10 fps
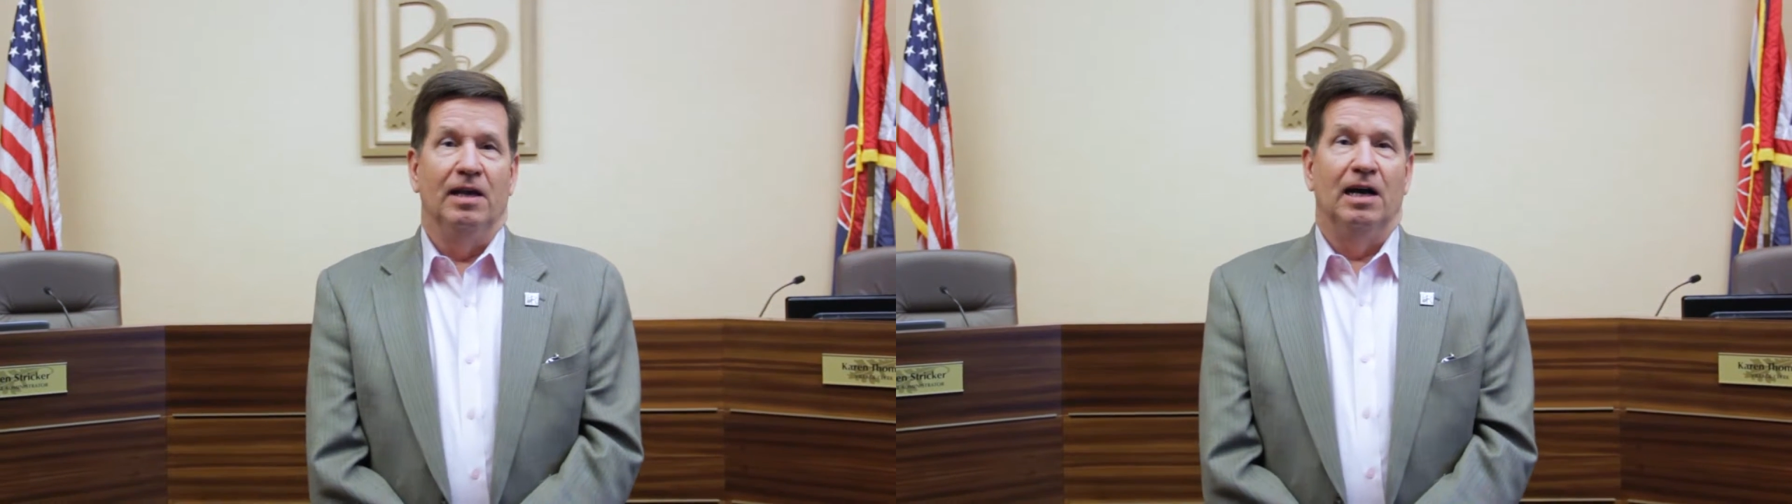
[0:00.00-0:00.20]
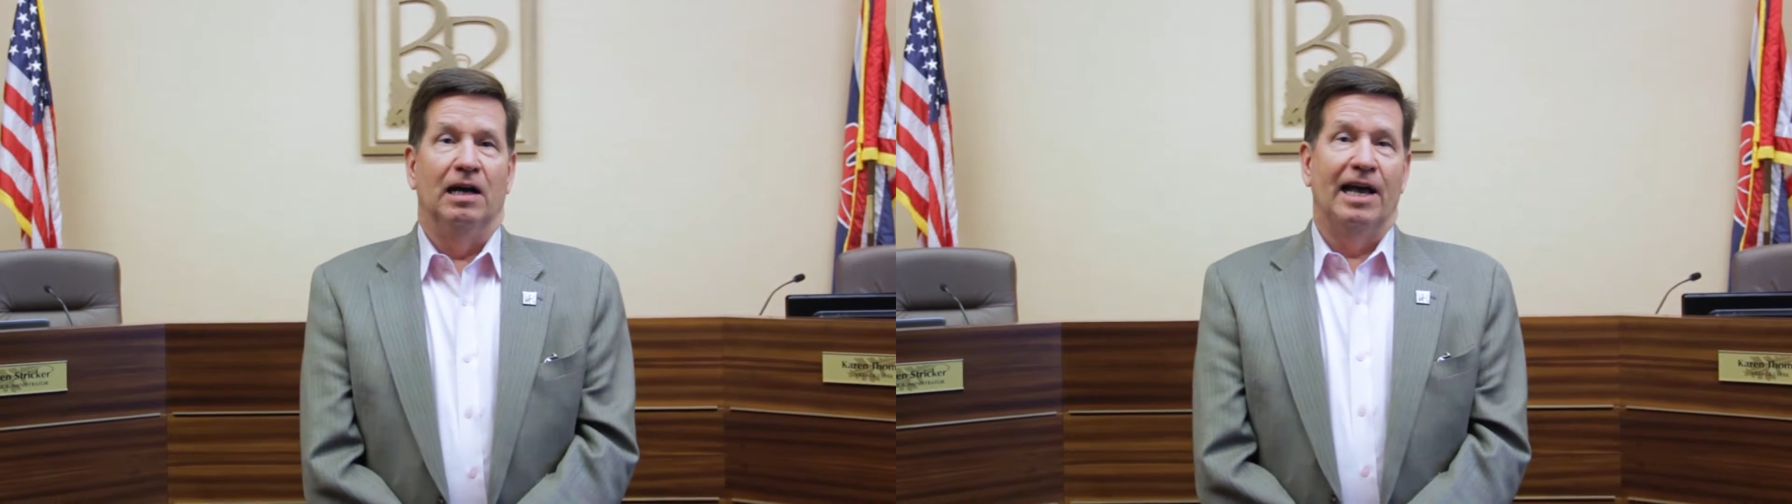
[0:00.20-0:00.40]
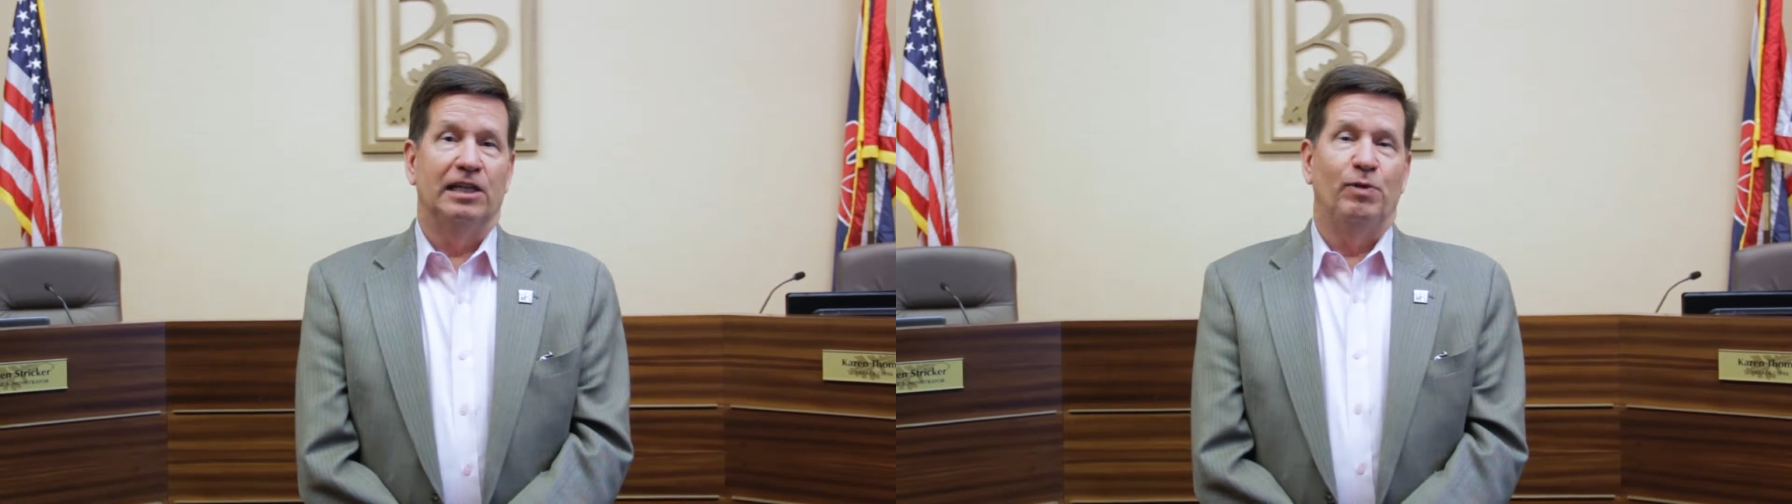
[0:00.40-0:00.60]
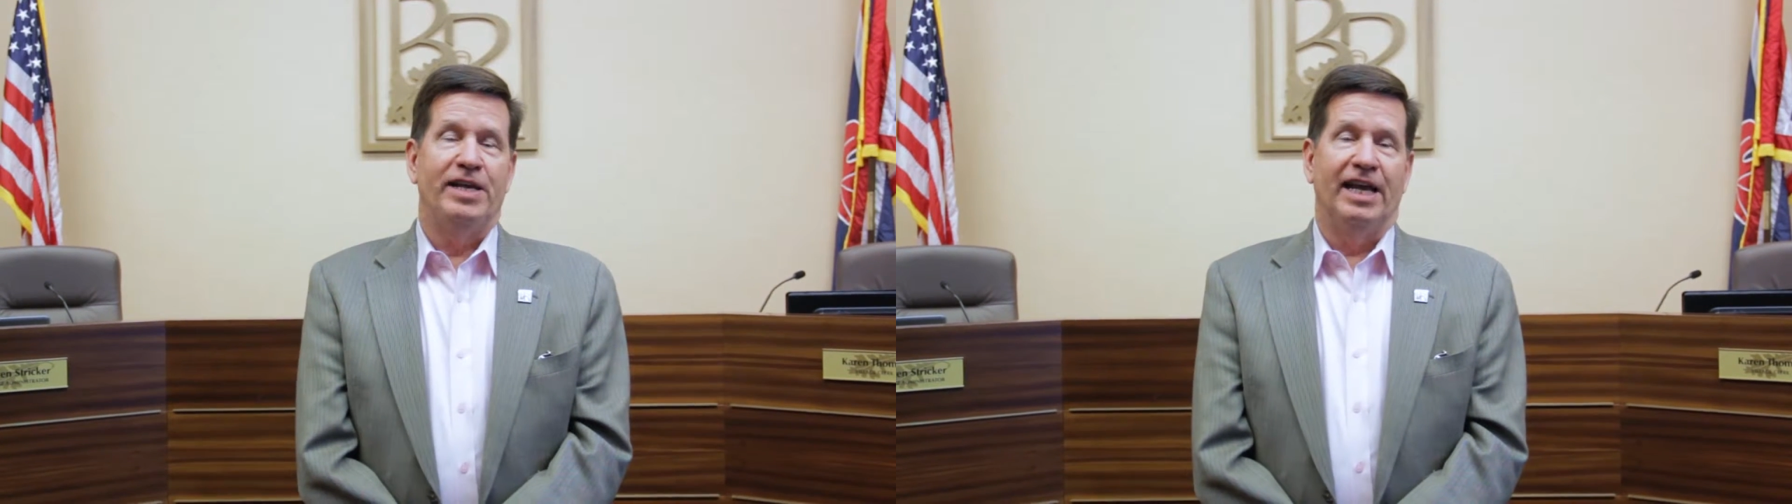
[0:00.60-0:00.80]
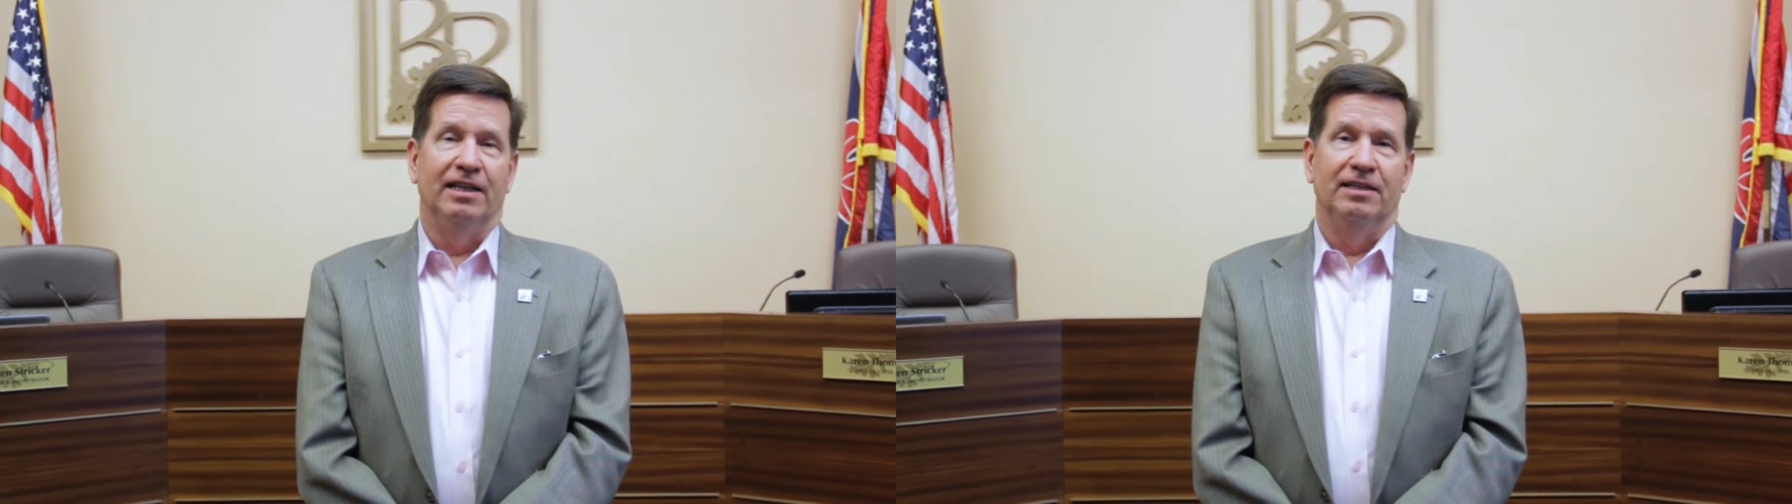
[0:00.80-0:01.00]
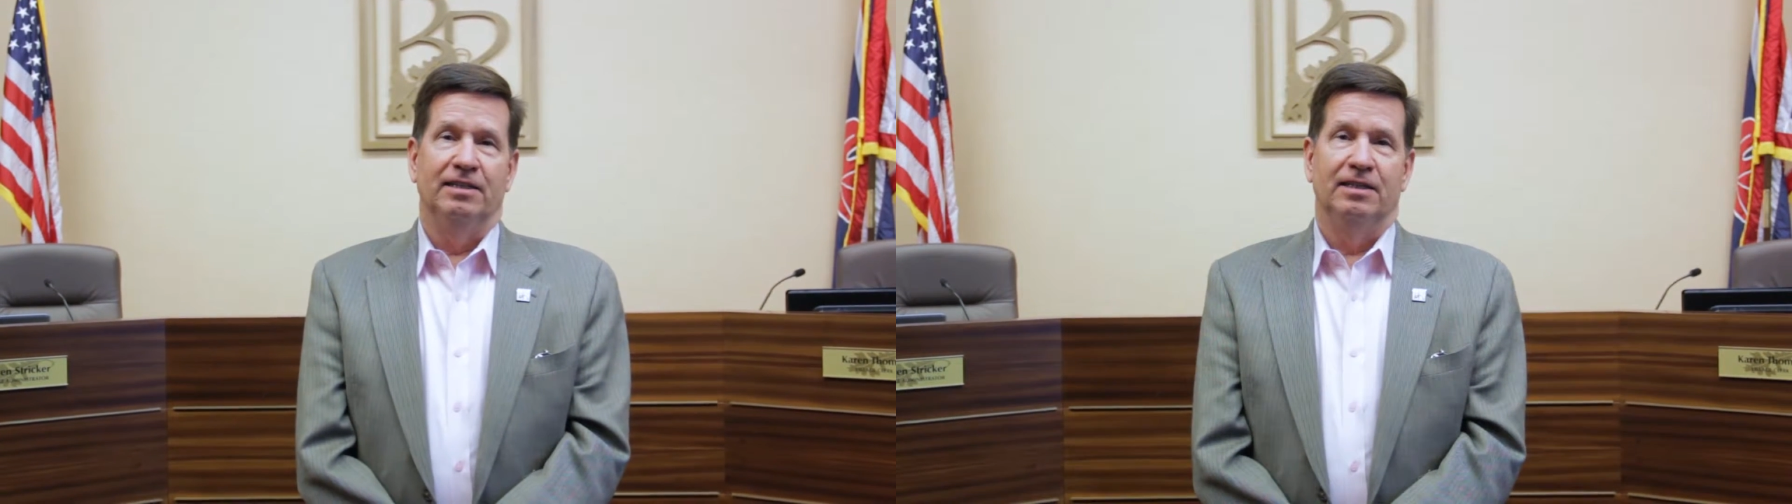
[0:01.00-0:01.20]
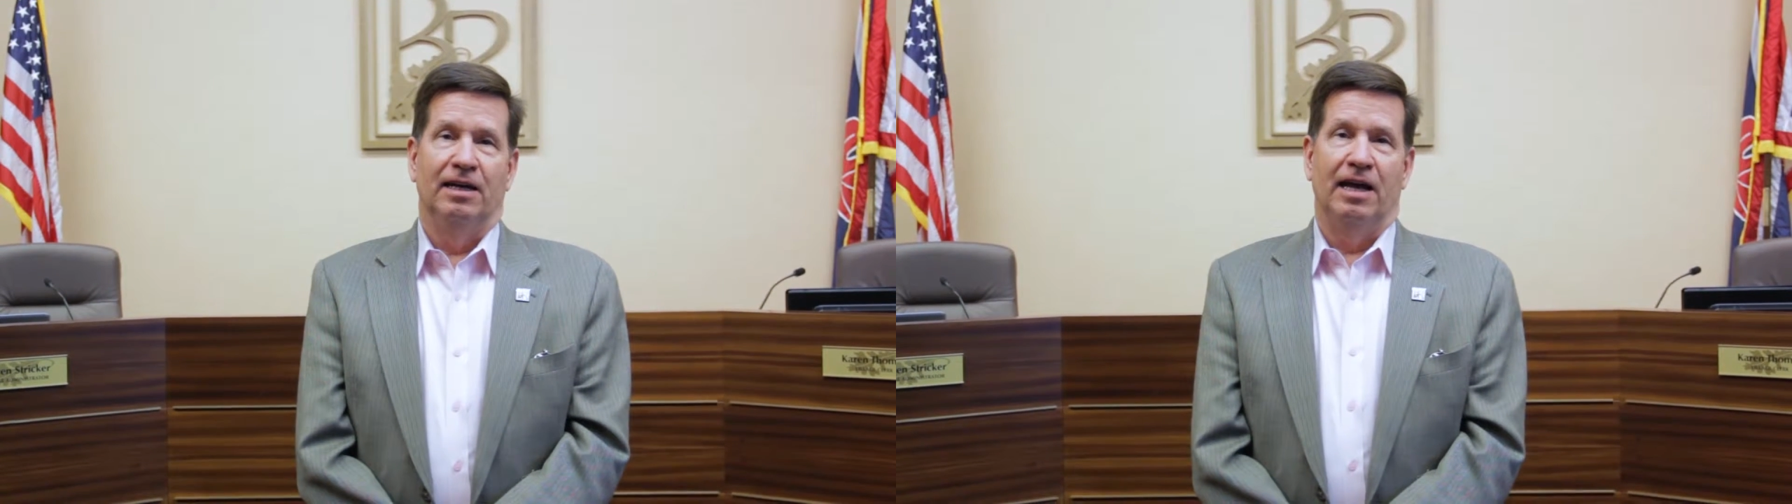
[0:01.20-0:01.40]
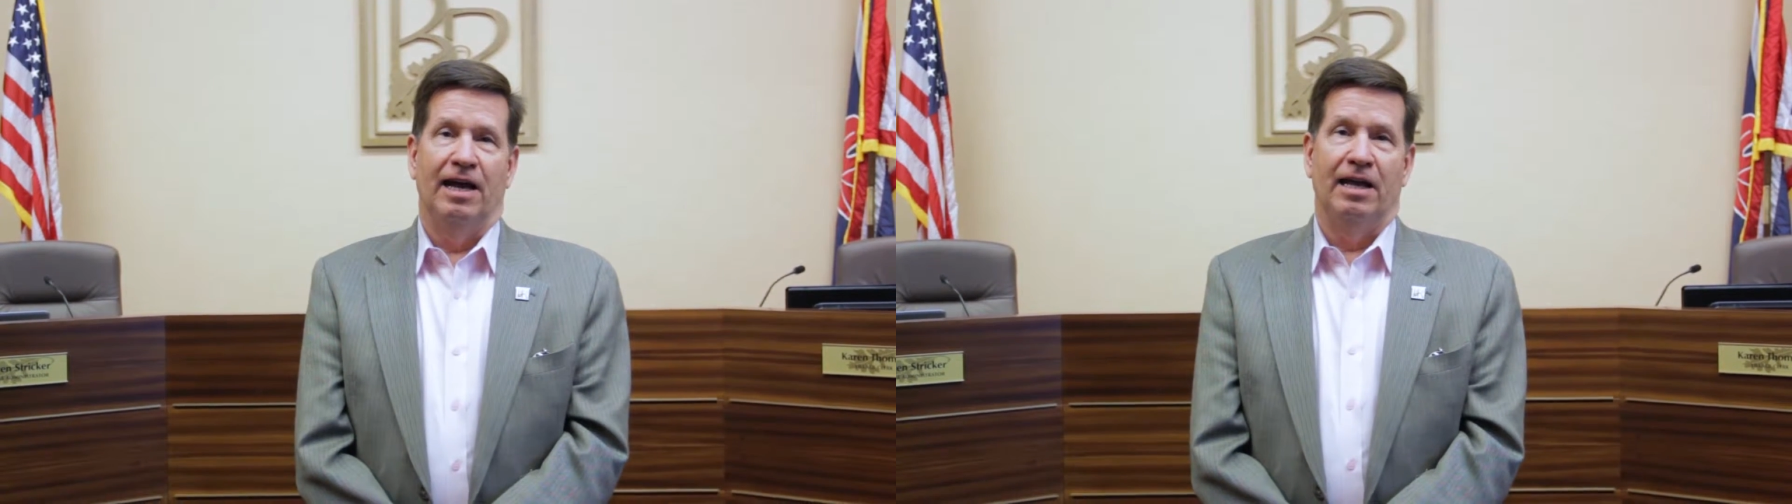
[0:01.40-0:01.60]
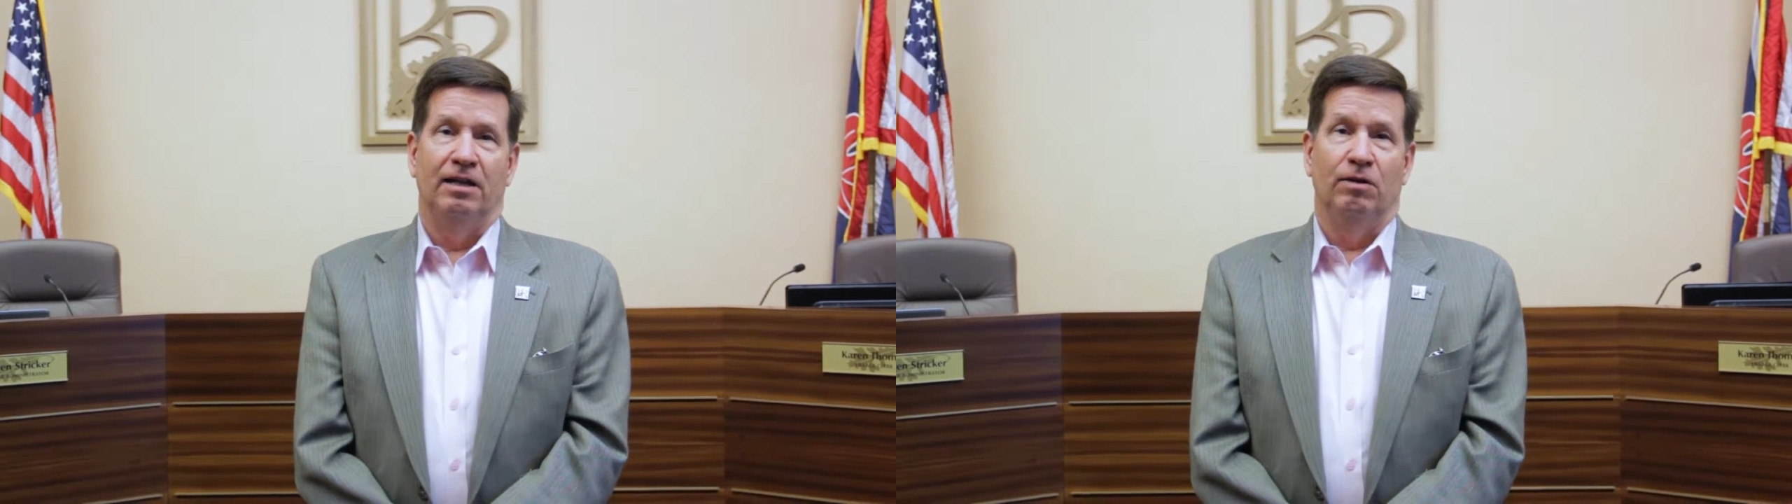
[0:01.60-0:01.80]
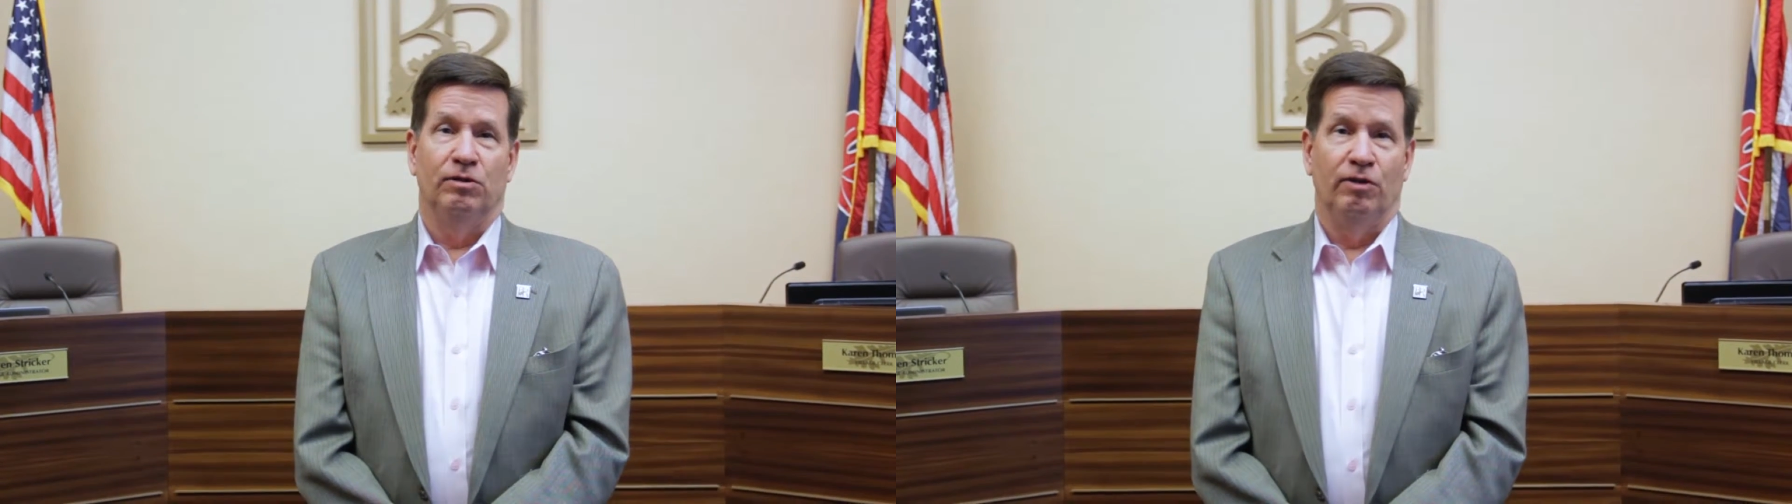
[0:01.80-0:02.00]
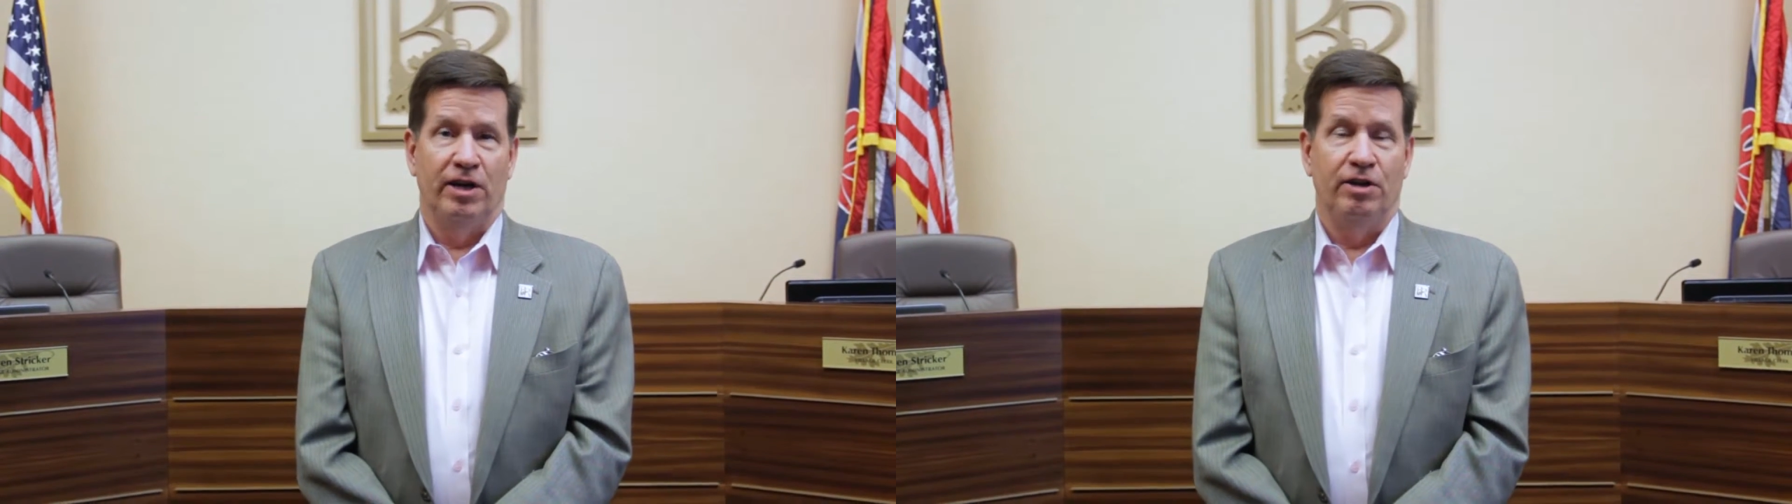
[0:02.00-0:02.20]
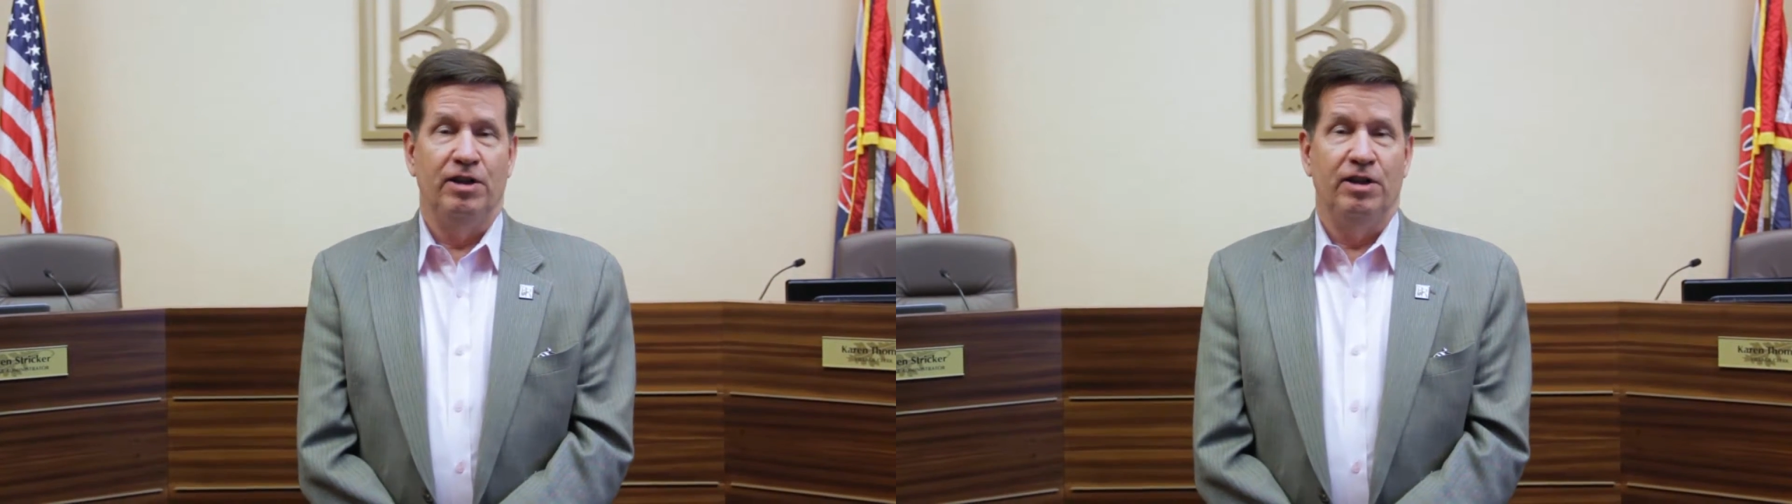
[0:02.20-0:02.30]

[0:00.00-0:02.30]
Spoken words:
Last weekend, it was a very